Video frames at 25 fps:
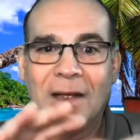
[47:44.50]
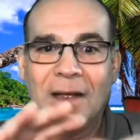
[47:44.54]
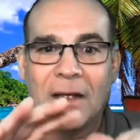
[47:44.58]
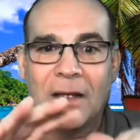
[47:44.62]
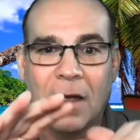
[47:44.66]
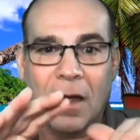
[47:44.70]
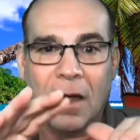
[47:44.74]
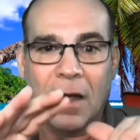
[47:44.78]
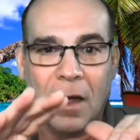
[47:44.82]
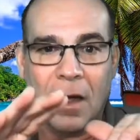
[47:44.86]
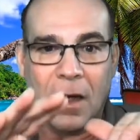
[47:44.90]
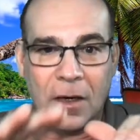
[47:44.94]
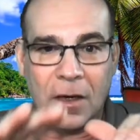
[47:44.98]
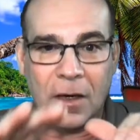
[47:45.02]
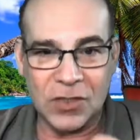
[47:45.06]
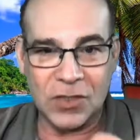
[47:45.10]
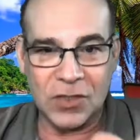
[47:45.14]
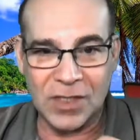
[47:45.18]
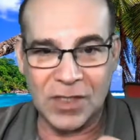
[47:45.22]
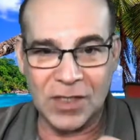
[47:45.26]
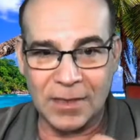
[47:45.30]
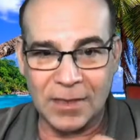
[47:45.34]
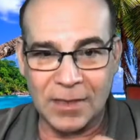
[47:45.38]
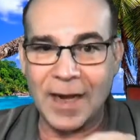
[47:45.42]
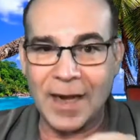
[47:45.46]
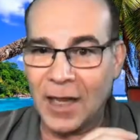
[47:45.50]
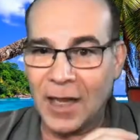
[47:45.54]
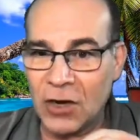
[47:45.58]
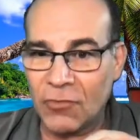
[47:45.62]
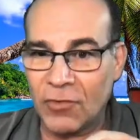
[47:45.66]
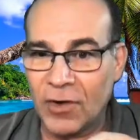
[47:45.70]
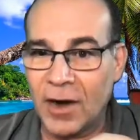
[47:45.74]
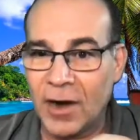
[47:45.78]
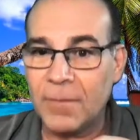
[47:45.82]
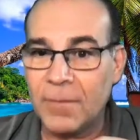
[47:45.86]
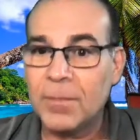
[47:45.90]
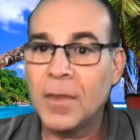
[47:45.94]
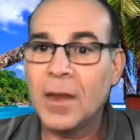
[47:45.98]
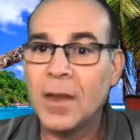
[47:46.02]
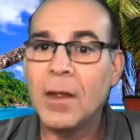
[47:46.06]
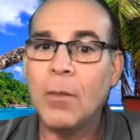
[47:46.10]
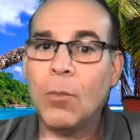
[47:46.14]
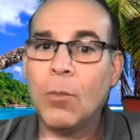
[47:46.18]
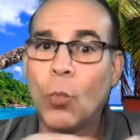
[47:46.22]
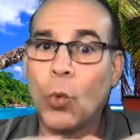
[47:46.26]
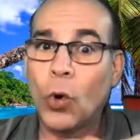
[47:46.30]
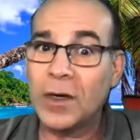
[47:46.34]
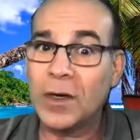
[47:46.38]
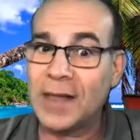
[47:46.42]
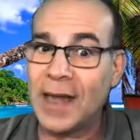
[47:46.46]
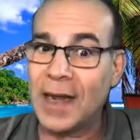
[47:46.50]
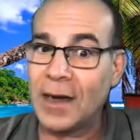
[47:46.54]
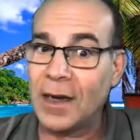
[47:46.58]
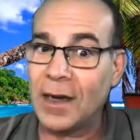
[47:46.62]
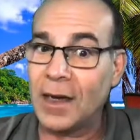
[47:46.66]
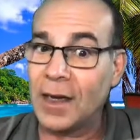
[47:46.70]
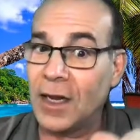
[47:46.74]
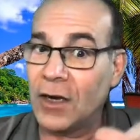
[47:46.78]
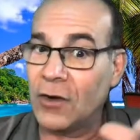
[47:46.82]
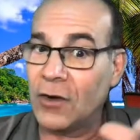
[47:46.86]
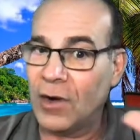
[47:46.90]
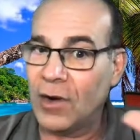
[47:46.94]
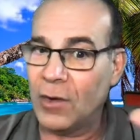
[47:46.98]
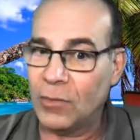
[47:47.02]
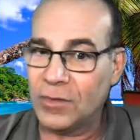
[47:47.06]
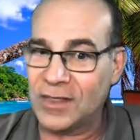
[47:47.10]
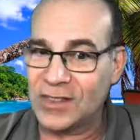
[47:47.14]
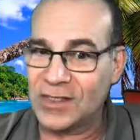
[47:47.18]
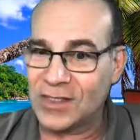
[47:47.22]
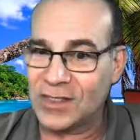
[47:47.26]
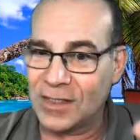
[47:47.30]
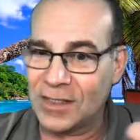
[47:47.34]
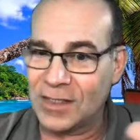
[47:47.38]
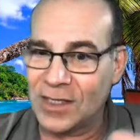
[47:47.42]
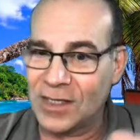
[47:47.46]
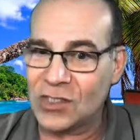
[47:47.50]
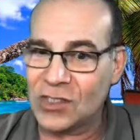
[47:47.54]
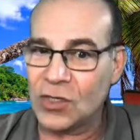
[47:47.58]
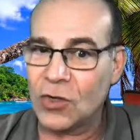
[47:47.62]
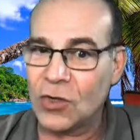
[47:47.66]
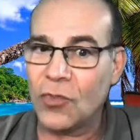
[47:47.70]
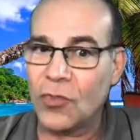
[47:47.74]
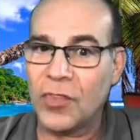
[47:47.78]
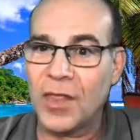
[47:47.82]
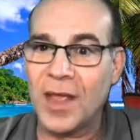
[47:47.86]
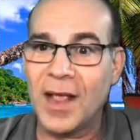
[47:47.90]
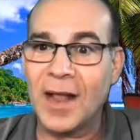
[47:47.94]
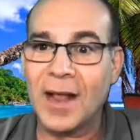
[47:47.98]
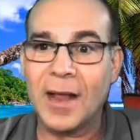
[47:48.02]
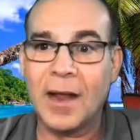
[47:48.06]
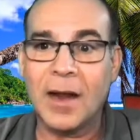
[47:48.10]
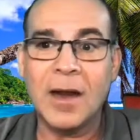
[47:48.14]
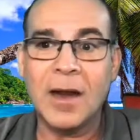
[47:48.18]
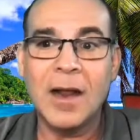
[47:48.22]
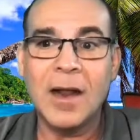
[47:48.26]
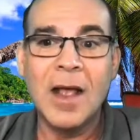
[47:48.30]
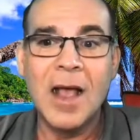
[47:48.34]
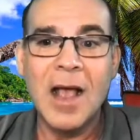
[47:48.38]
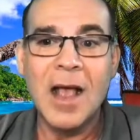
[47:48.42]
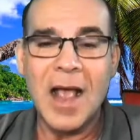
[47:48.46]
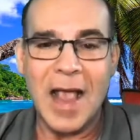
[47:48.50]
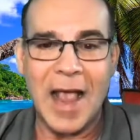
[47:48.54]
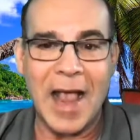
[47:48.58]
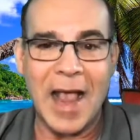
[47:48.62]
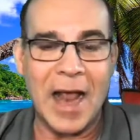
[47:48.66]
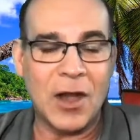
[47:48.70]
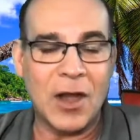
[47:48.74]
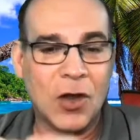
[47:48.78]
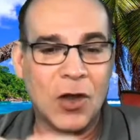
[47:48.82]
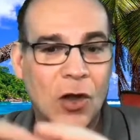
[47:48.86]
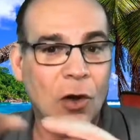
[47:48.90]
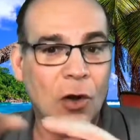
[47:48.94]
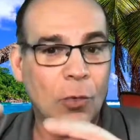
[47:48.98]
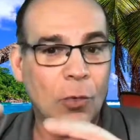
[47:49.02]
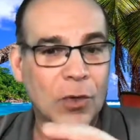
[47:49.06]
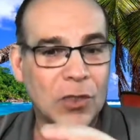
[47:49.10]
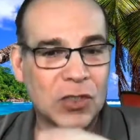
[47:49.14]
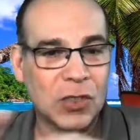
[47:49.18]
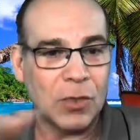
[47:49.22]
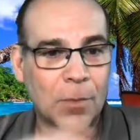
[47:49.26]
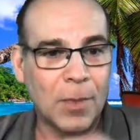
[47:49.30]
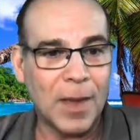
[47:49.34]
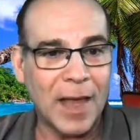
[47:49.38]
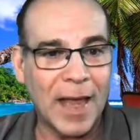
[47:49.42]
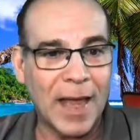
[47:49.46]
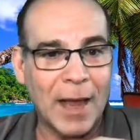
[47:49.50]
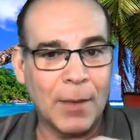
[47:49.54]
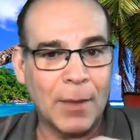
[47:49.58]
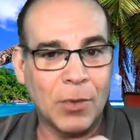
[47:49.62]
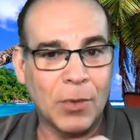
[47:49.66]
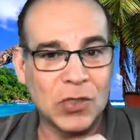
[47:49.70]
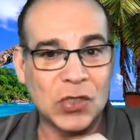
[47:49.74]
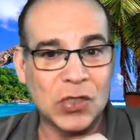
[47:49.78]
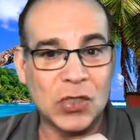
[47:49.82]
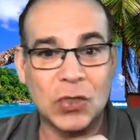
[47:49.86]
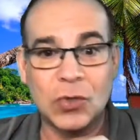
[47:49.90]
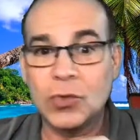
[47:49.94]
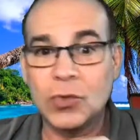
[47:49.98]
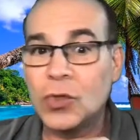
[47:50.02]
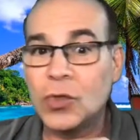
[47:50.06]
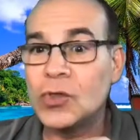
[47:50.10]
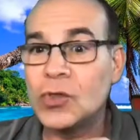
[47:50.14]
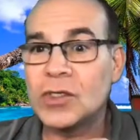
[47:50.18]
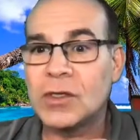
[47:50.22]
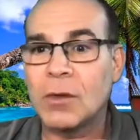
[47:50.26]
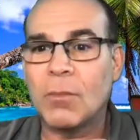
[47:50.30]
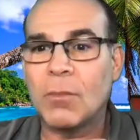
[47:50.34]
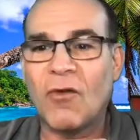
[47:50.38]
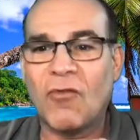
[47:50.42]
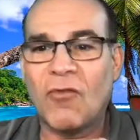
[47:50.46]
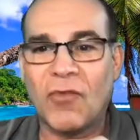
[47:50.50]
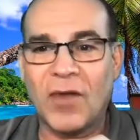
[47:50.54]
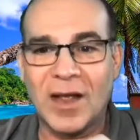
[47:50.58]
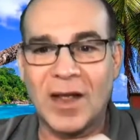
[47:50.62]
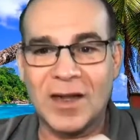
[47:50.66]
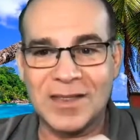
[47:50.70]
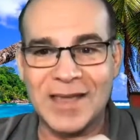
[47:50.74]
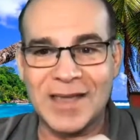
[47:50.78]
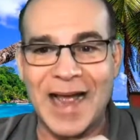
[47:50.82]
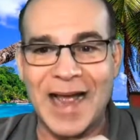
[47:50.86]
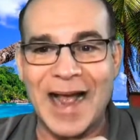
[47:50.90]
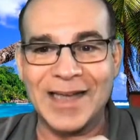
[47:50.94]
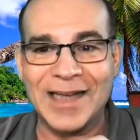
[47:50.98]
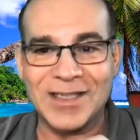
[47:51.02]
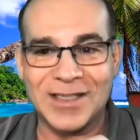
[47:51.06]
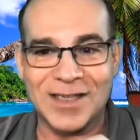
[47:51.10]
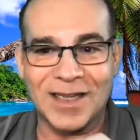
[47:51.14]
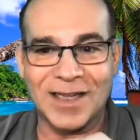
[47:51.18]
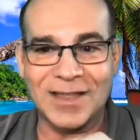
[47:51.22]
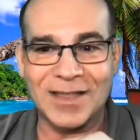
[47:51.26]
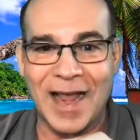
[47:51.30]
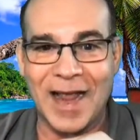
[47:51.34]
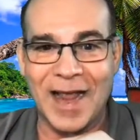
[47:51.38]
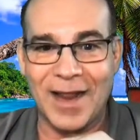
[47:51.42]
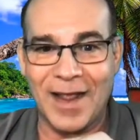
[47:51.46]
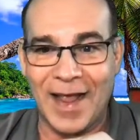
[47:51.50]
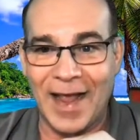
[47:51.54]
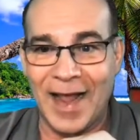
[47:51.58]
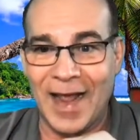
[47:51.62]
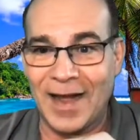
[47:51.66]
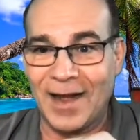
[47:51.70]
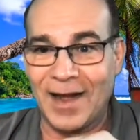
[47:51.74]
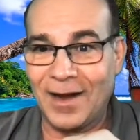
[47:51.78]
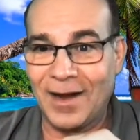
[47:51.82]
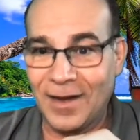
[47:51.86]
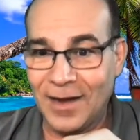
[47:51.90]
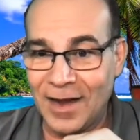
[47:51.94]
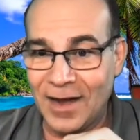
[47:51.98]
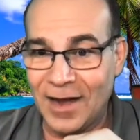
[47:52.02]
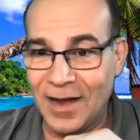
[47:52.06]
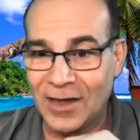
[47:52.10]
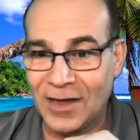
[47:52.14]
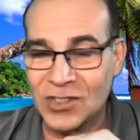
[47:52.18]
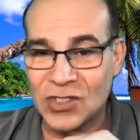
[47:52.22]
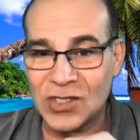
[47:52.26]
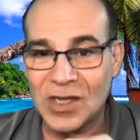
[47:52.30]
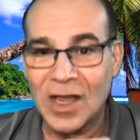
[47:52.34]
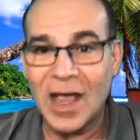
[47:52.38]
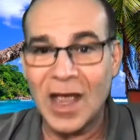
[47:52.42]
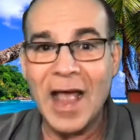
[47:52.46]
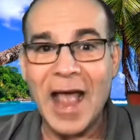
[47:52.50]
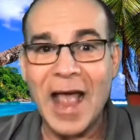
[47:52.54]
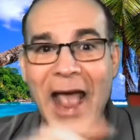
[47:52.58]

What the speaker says: understand data literate, more data literate, the statistical thinking, and you're going to be able to do some fantastic data analytics.